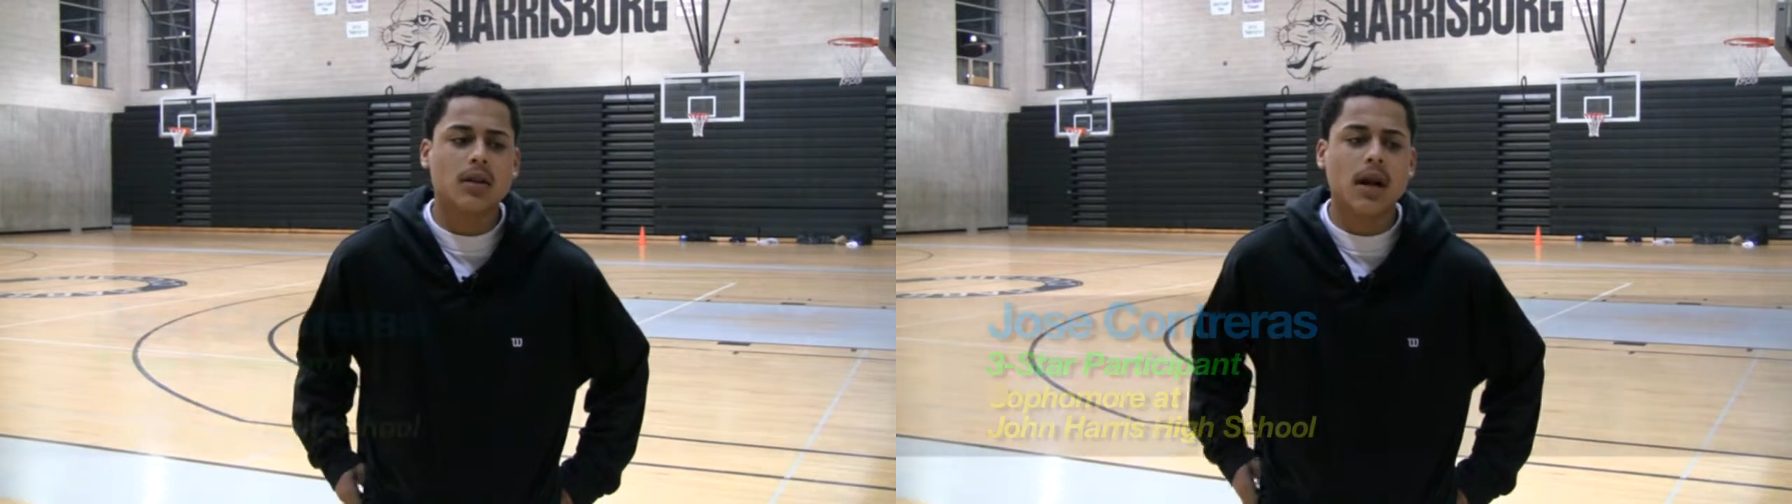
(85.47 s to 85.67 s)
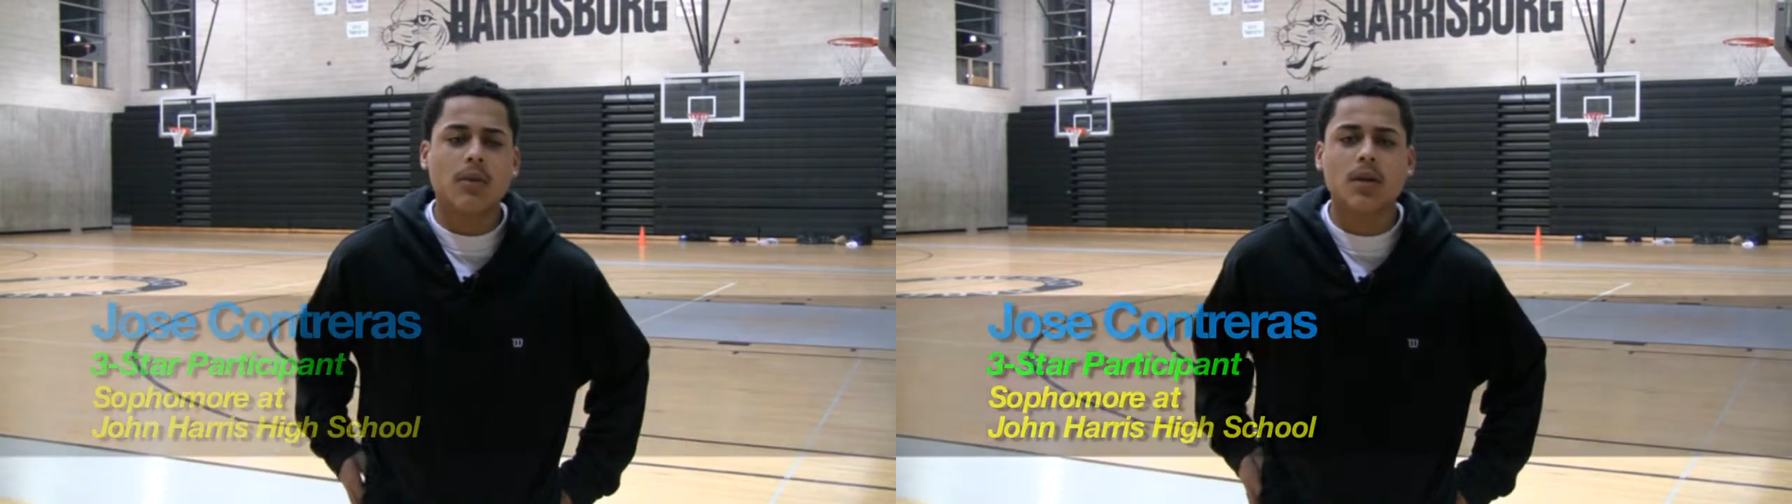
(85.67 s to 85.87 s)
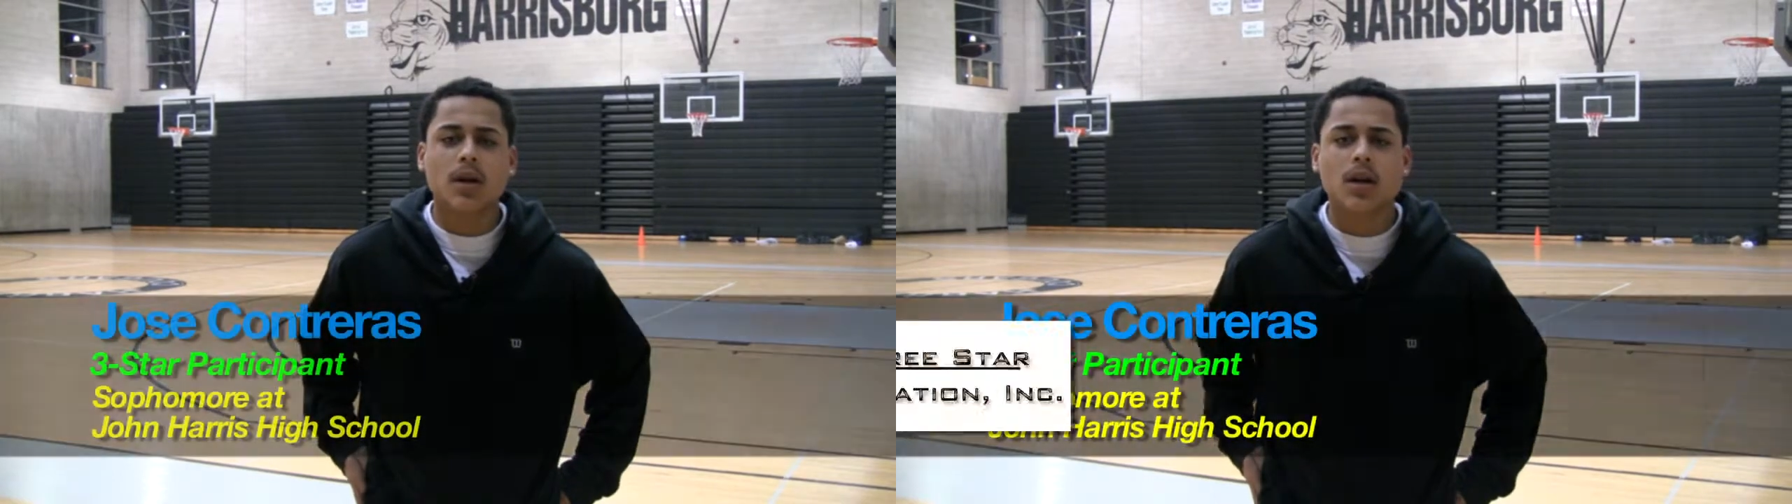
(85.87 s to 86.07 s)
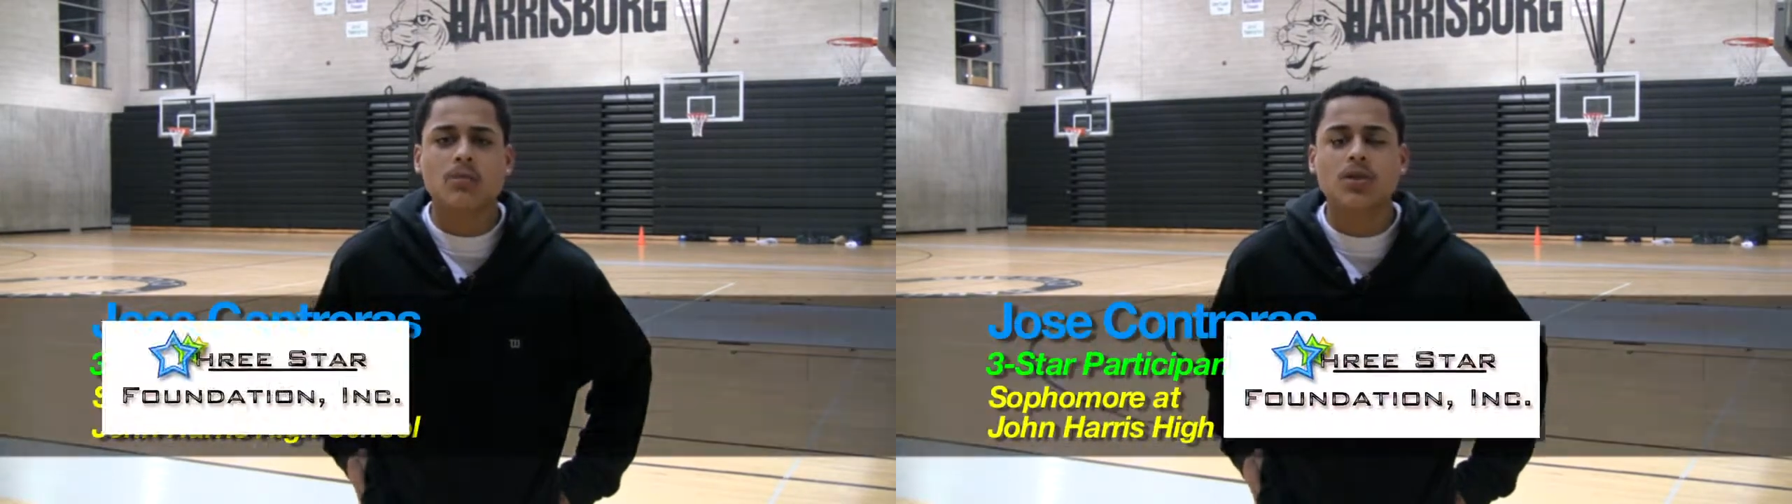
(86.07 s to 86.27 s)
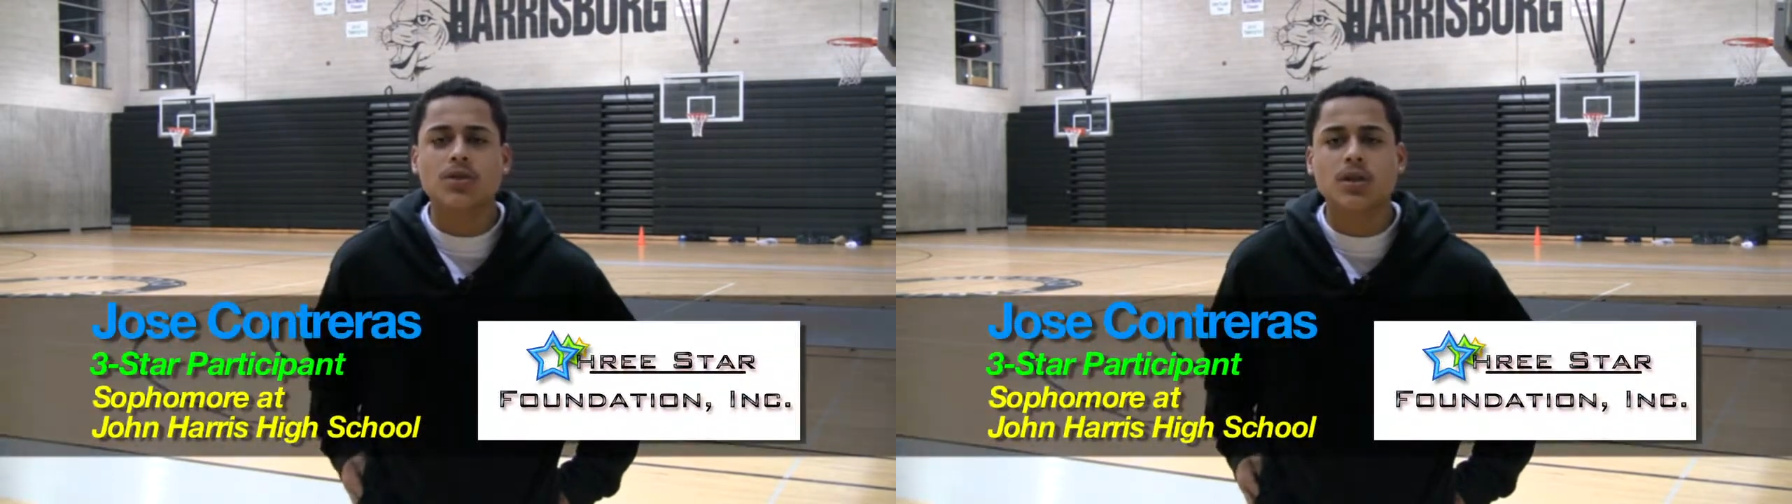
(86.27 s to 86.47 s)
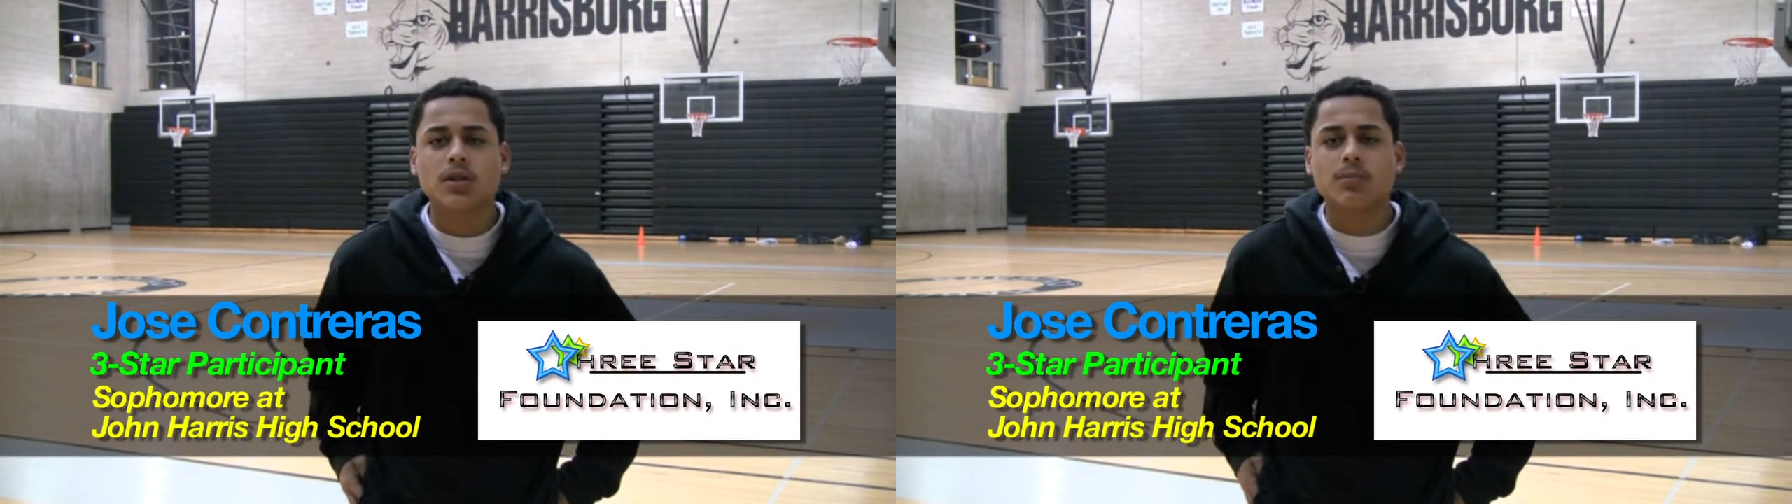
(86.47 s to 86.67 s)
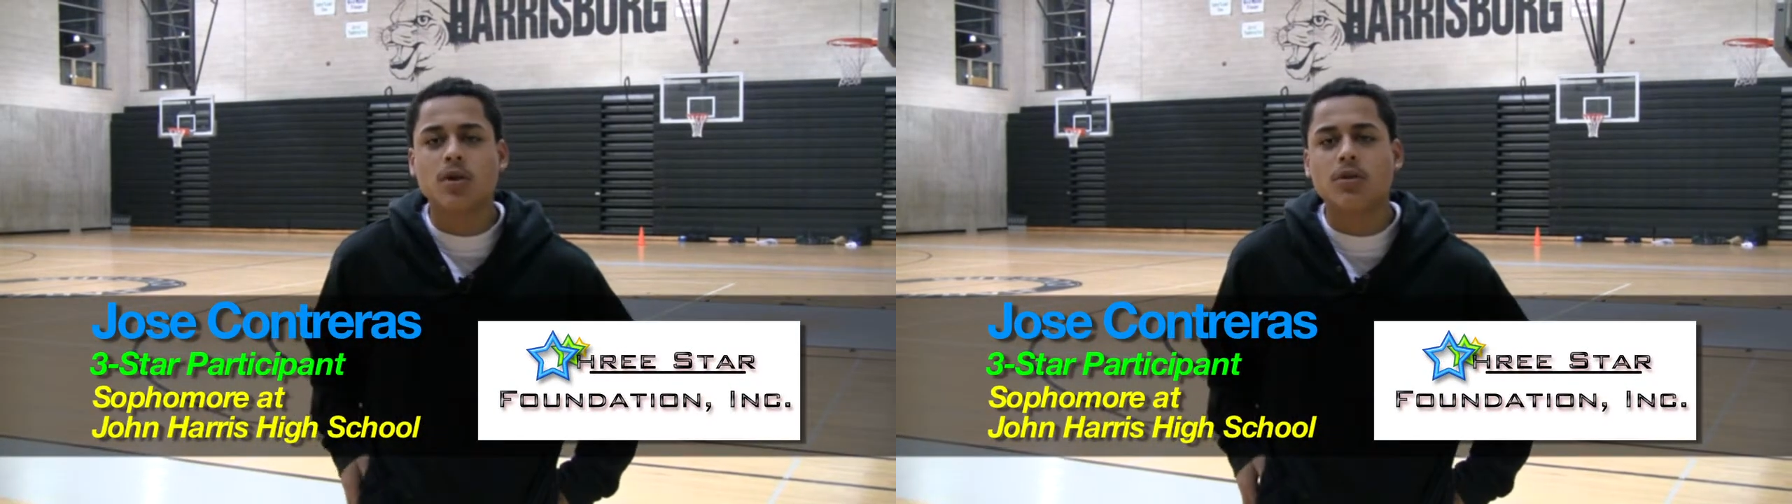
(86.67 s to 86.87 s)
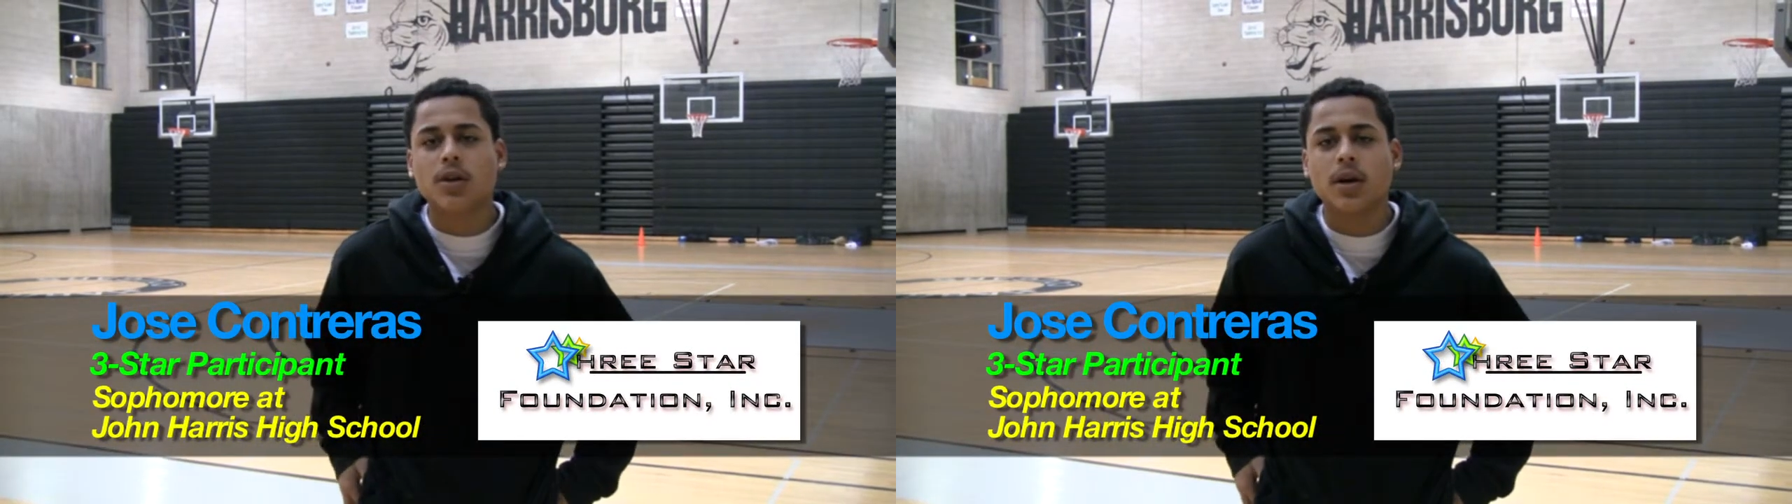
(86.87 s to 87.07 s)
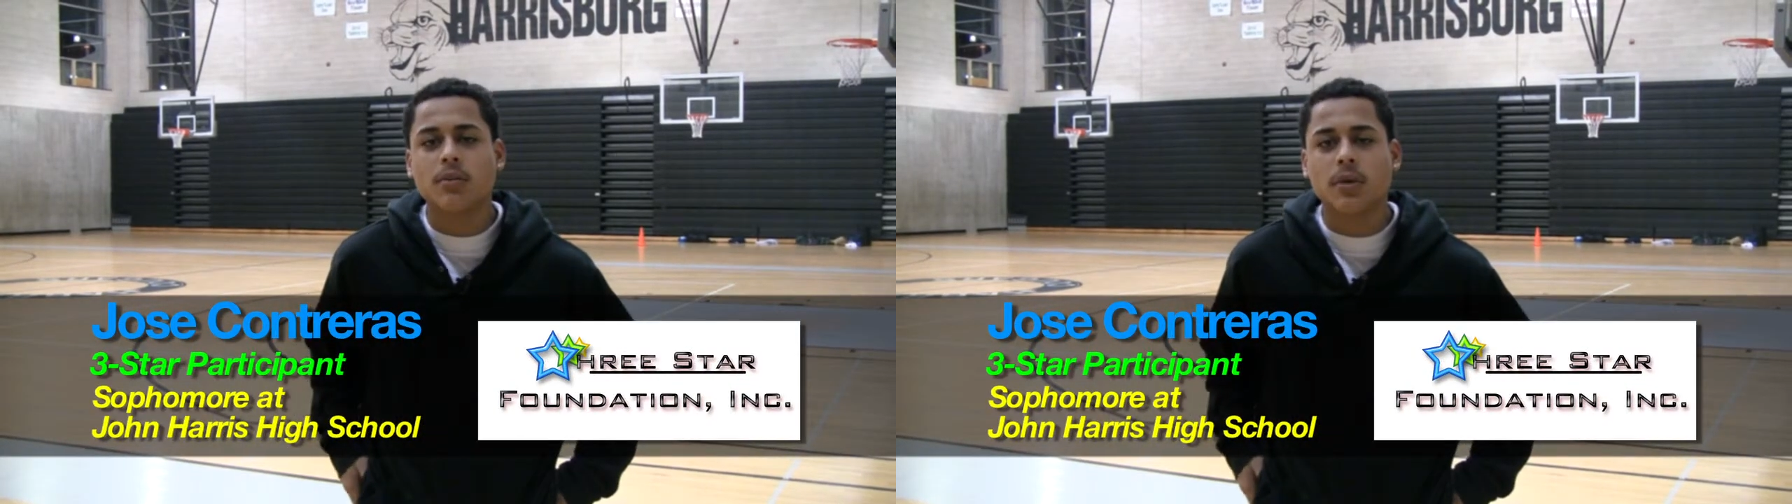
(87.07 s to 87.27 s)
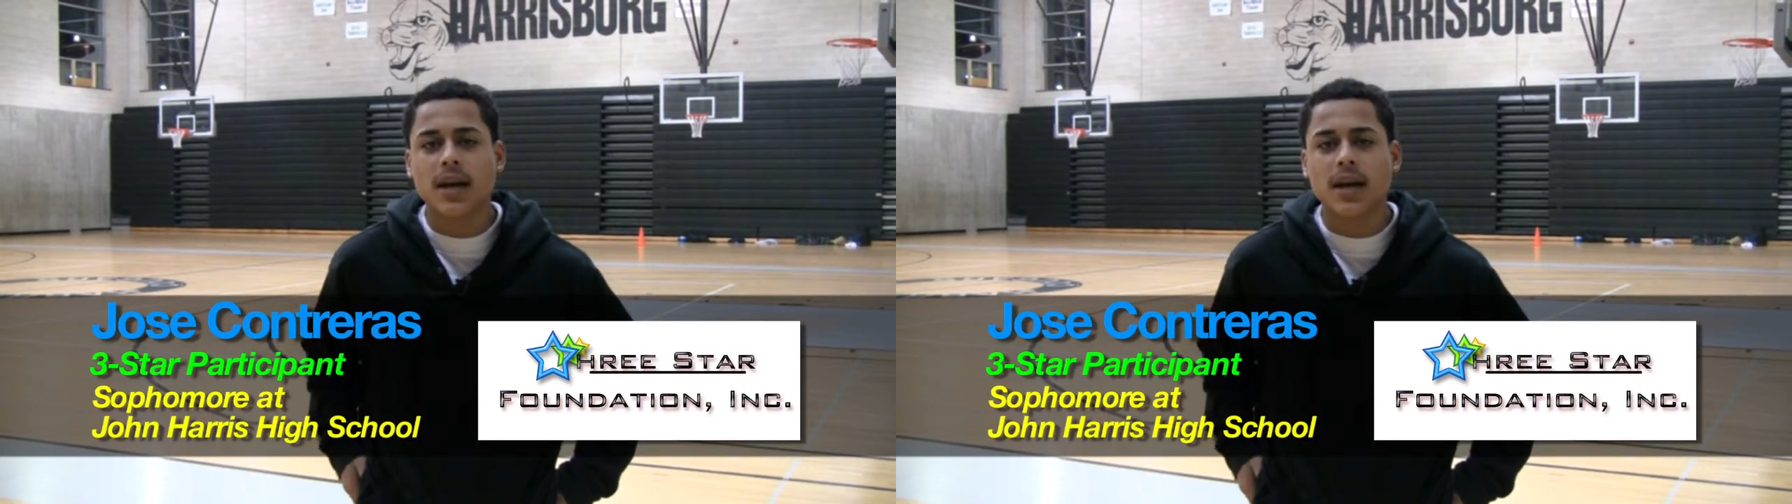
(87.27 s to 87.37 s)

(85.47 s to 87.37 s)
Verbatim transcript: that I want to come and join this program.